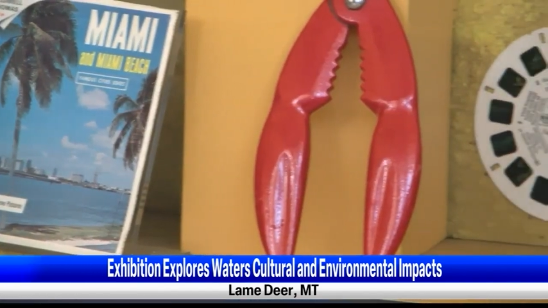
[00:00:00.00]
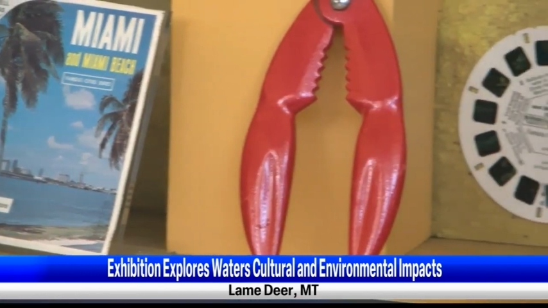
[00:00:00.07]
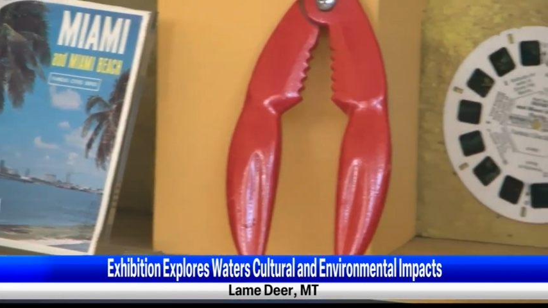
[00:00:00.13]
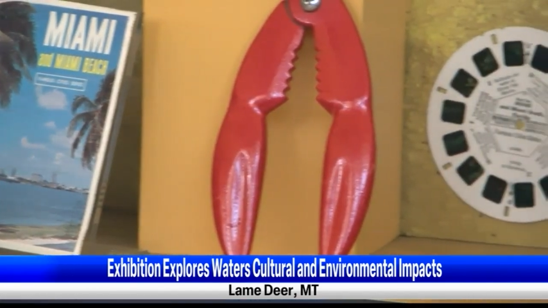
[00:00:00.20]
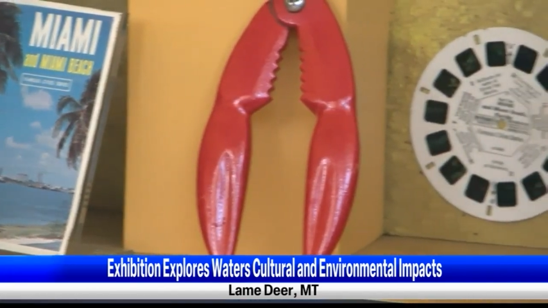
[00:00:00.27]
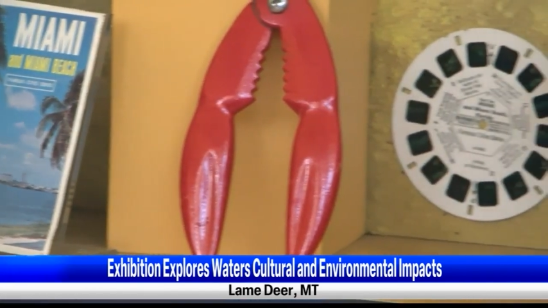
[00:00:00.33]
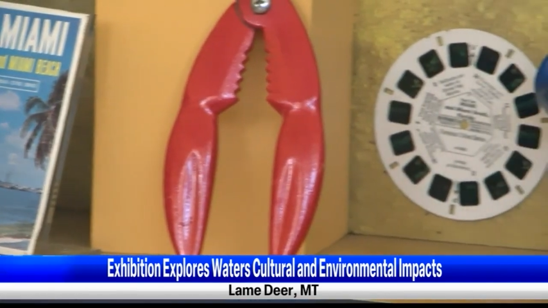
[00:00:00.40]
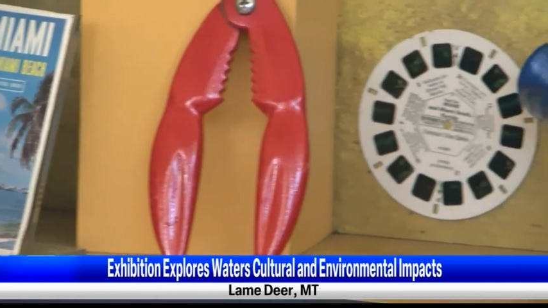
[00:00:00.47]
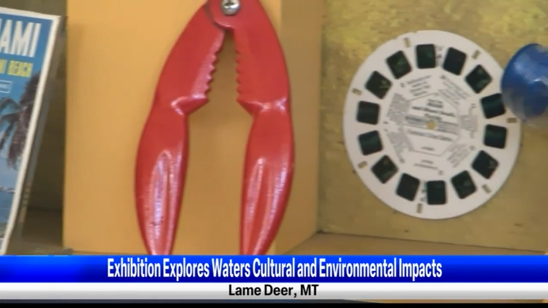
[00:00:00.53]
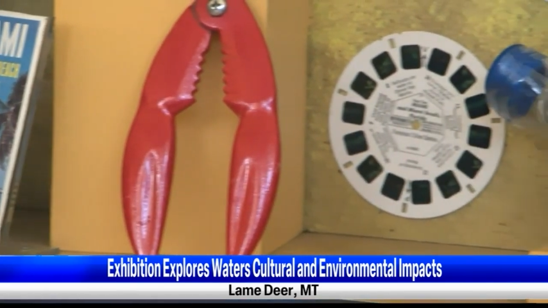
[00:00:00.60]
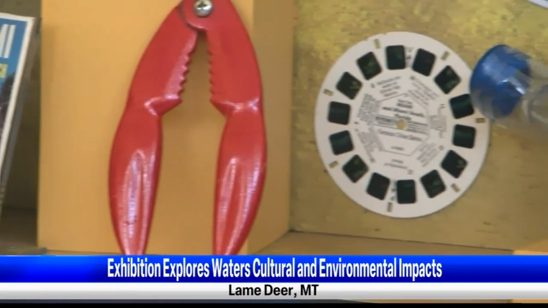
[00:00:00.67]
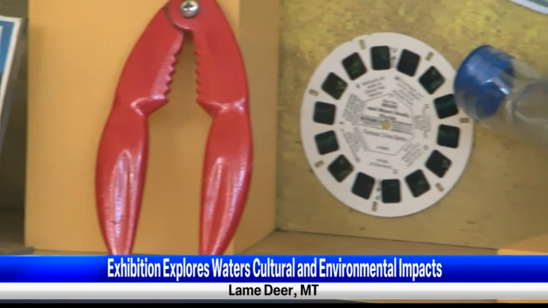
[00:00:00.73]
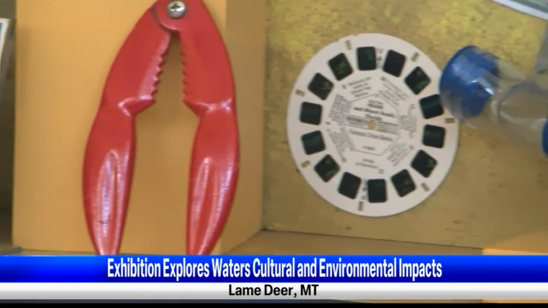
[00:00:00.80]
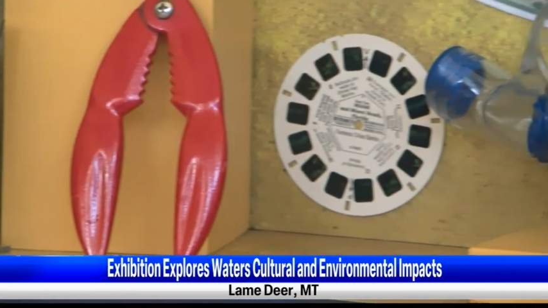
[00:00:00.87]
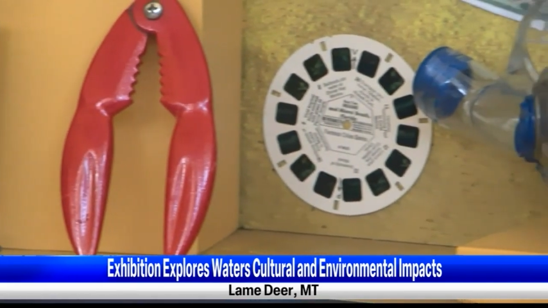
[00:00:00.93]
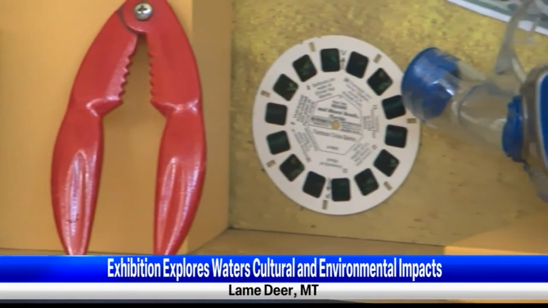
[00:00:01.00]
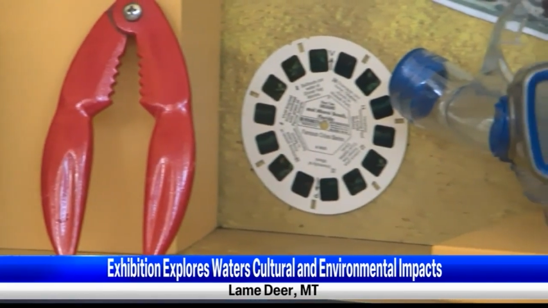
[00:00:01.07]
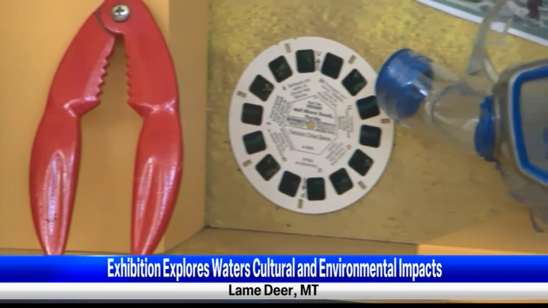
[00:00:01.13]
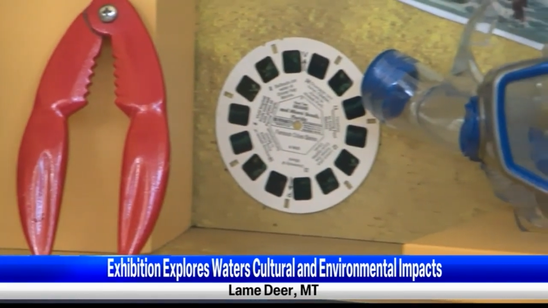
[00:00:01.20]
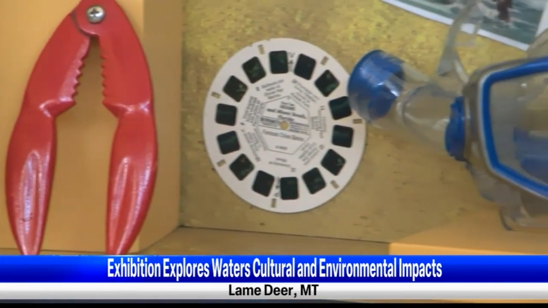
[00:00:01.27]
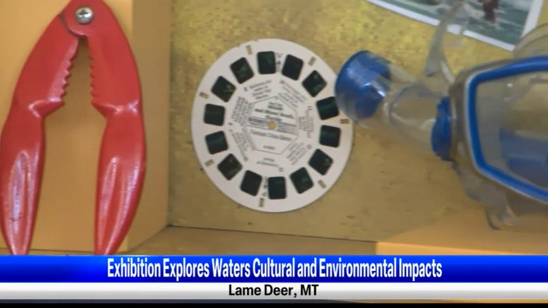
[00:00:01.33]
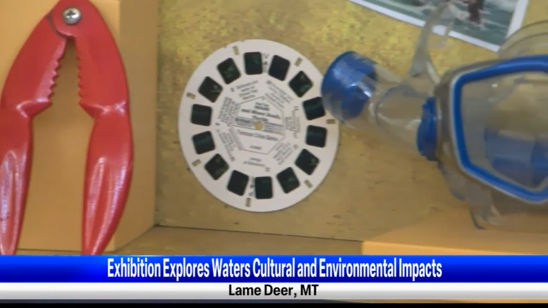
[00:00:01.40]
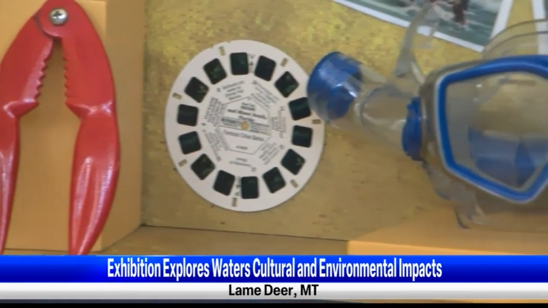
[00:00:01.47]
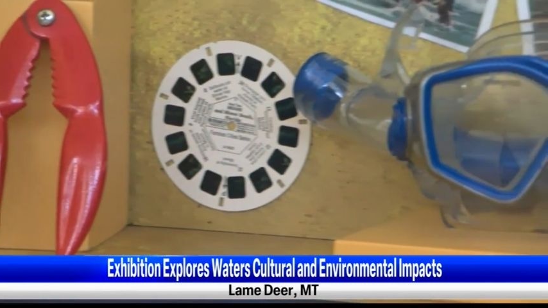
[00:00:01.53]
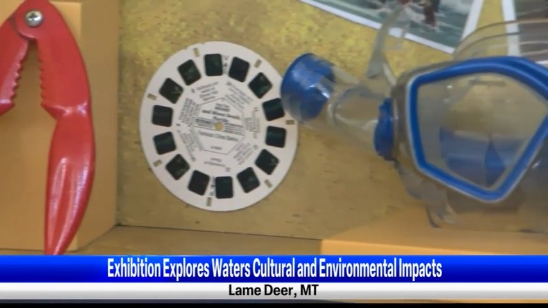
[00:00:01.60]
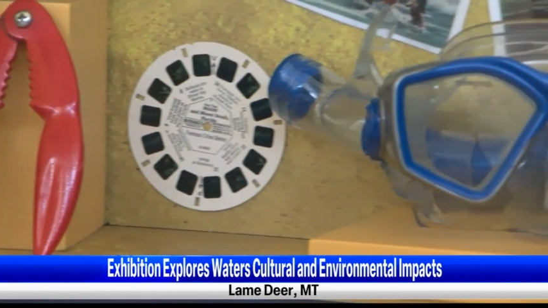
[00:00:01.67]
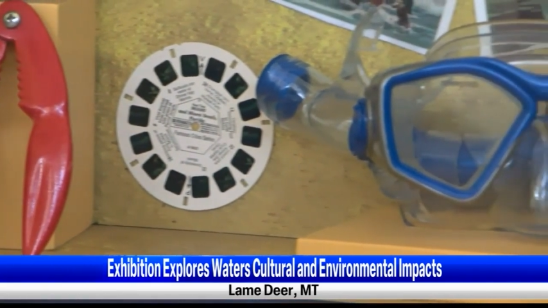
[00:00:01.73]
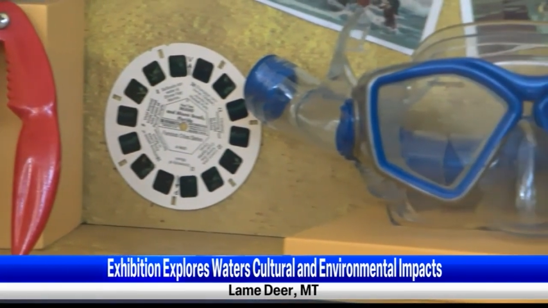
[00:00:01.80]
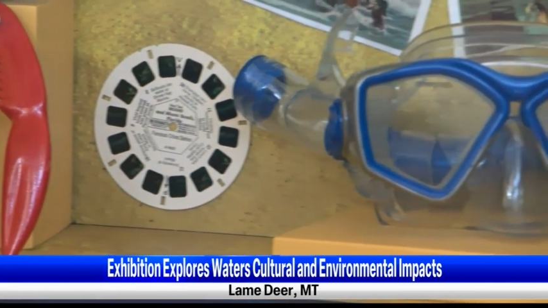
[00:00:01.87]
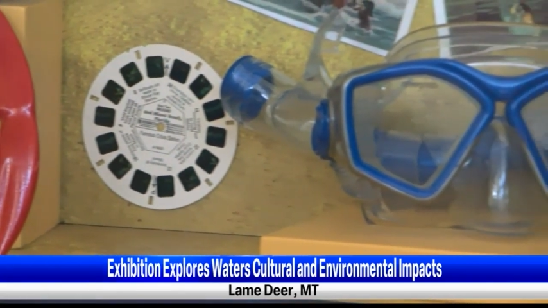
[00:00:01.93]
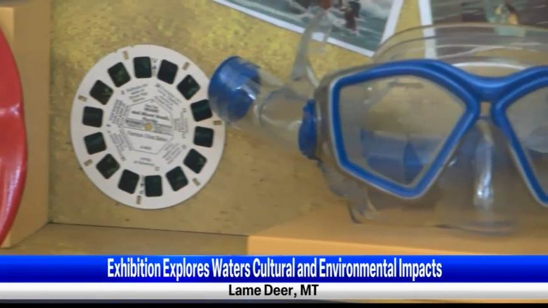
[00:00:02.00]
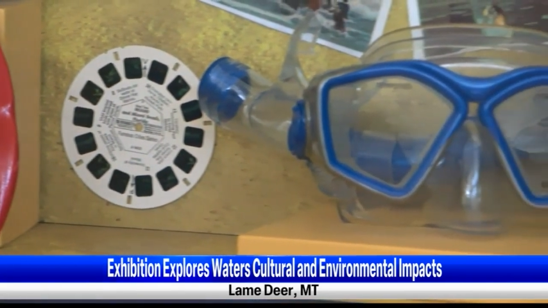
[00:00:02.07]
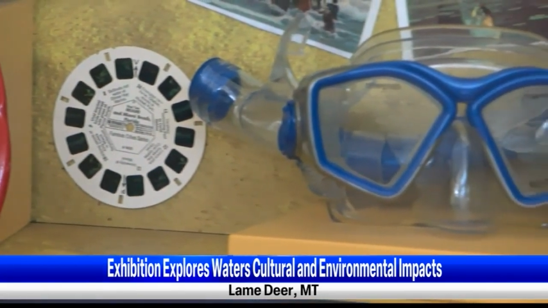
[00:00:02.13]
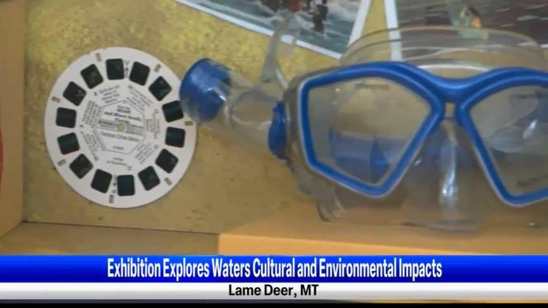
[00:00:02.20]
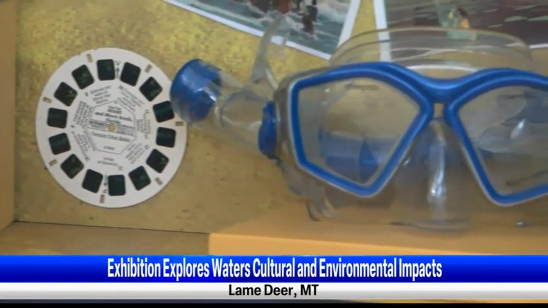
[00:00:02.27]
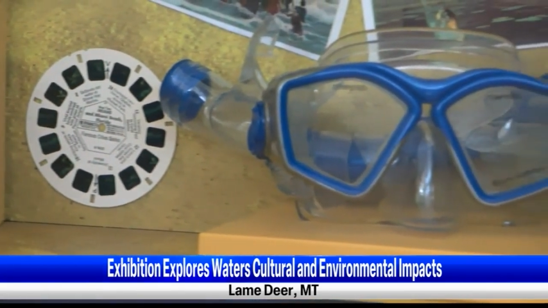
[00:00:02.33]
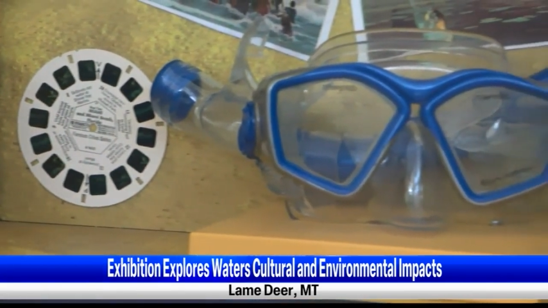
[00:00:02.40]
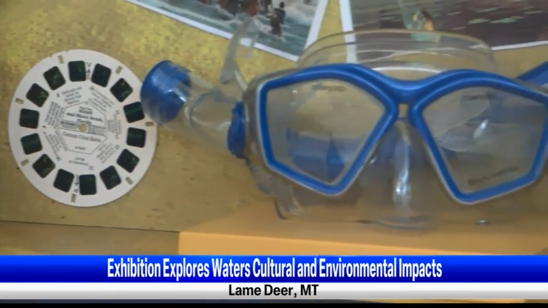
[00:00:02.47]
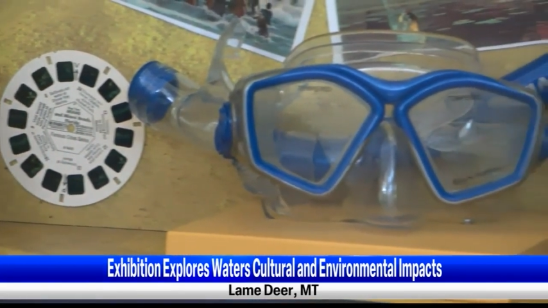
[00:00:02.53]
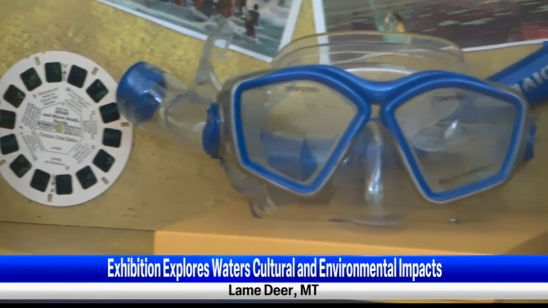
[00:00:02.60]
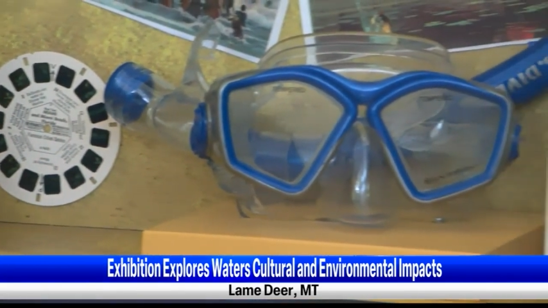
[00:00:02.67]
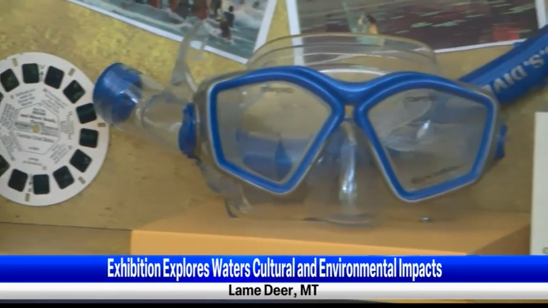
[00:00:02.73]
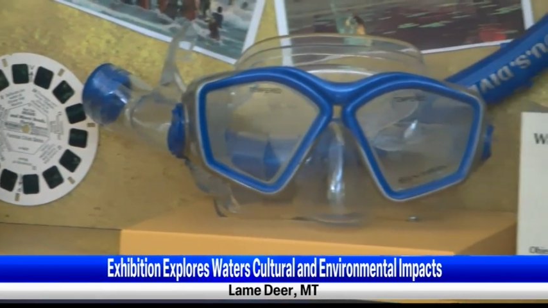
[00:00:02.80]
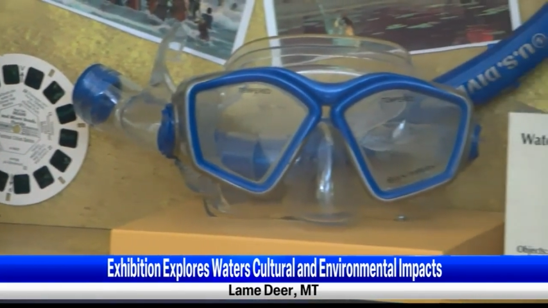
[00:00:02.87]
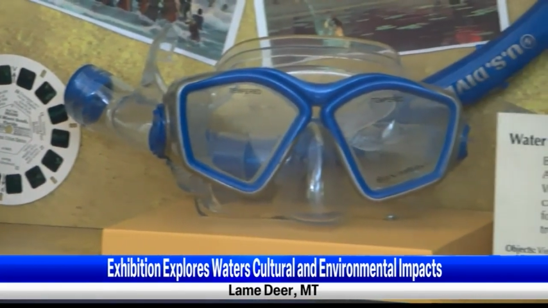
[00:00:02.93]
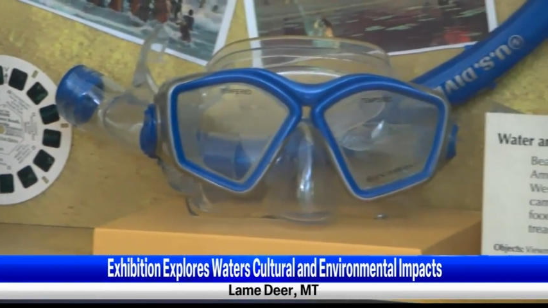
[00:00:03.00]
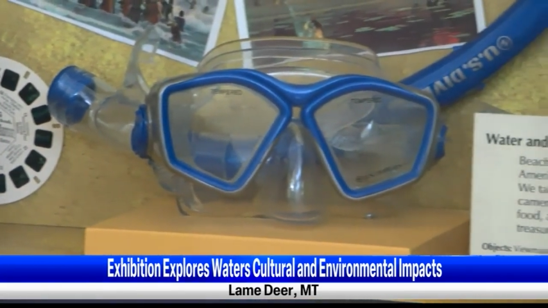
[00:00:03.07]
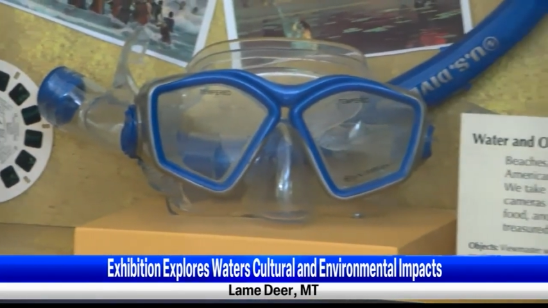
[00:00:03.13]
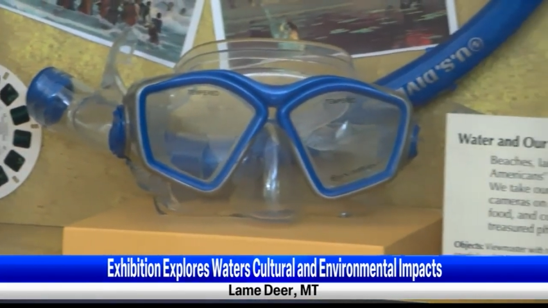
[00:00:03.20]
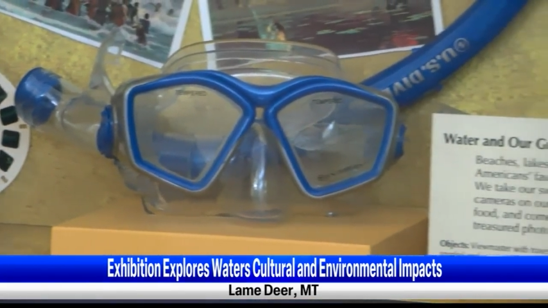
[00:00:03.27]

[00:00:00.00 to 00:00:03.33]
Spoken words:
No face is visible, so there are no lips to read.